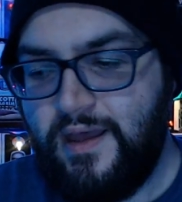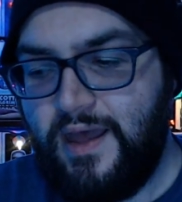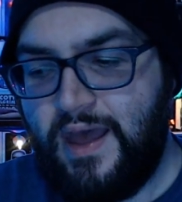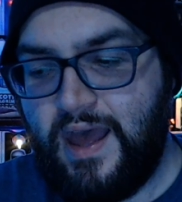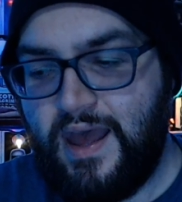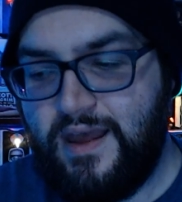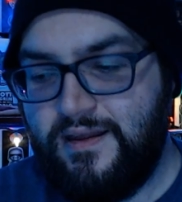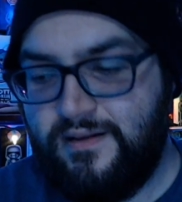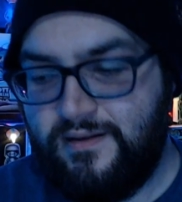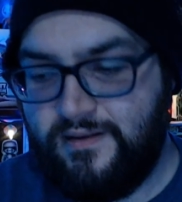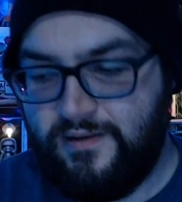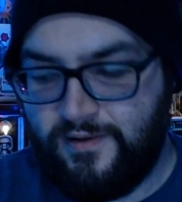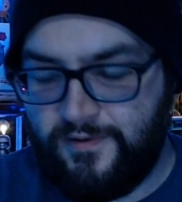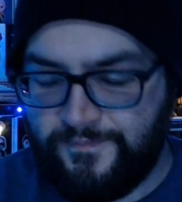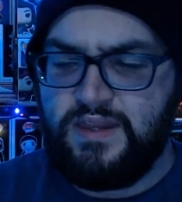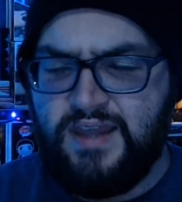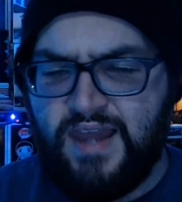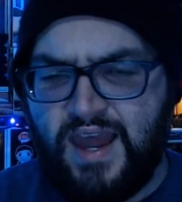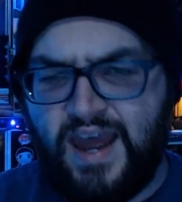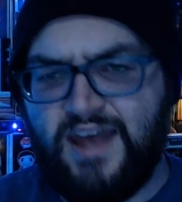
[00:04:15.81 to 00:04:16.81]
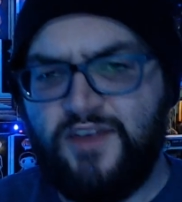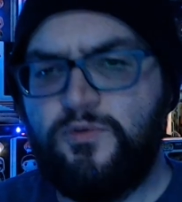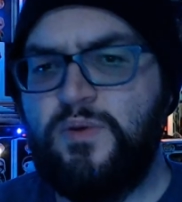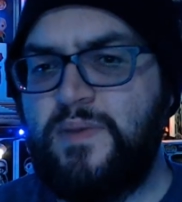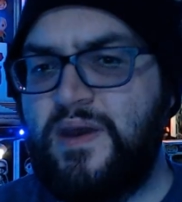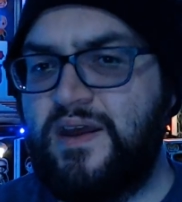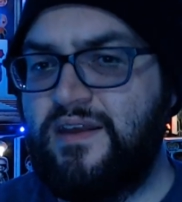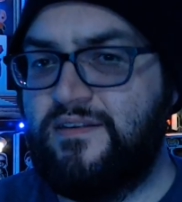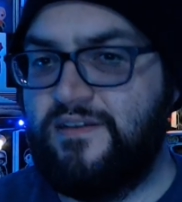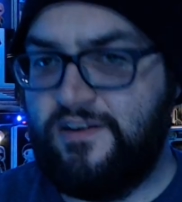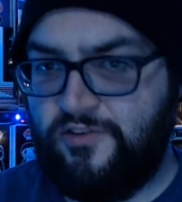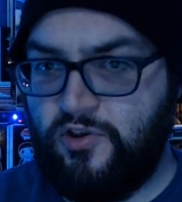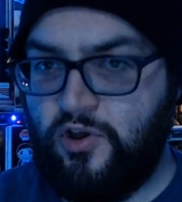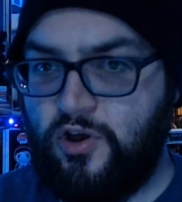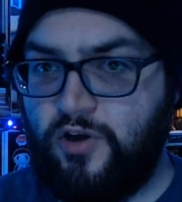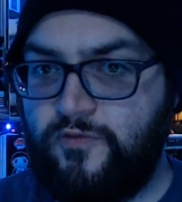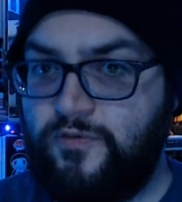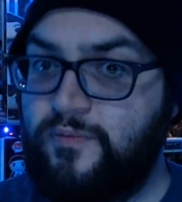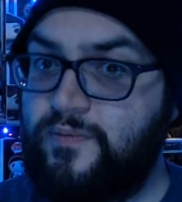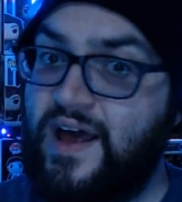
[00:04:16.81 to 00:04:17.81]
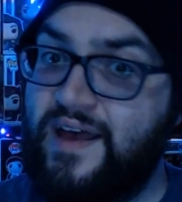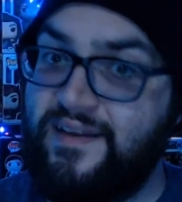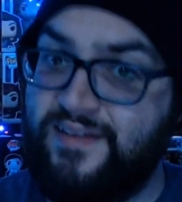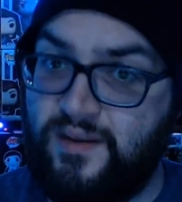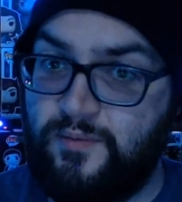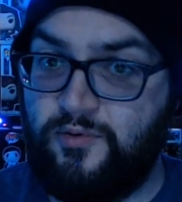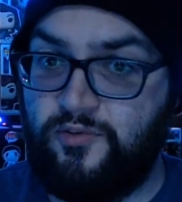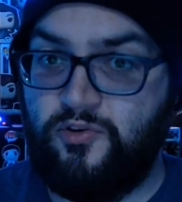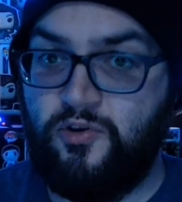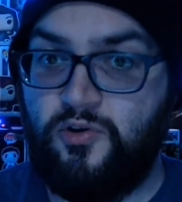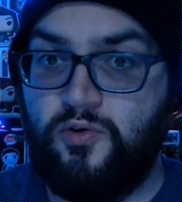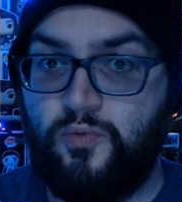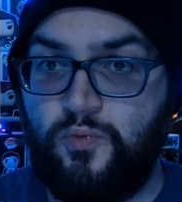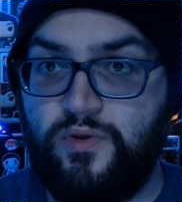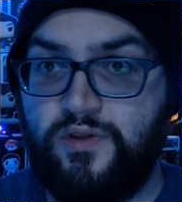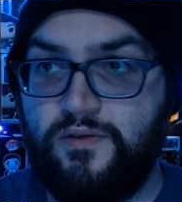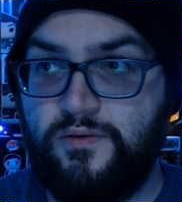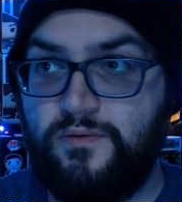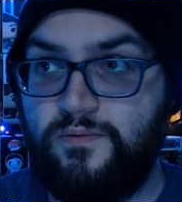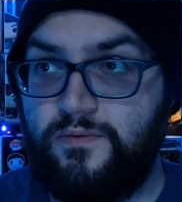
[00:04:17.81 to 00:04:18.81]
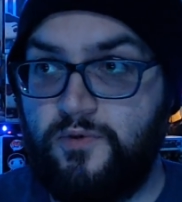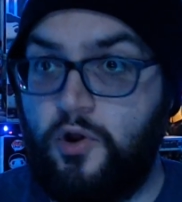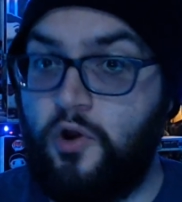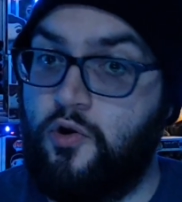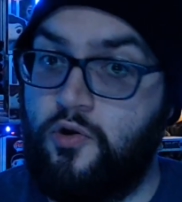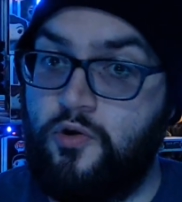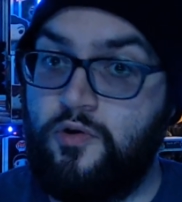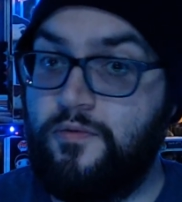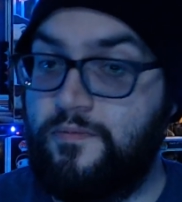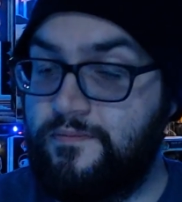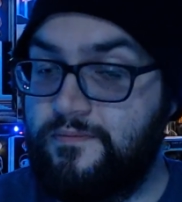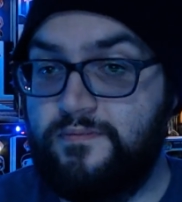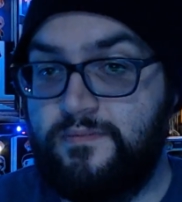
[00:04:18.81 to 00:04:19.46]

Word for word: And as we basically saw from last episode with her